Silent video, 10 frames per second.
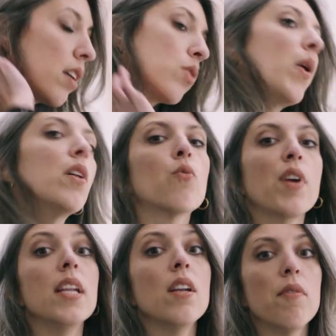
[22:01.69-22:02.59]
As well,
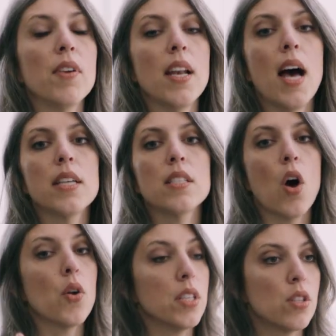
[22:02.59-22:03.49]
really lovely light
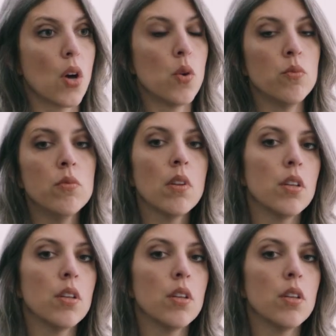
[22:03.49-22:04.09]
on its own,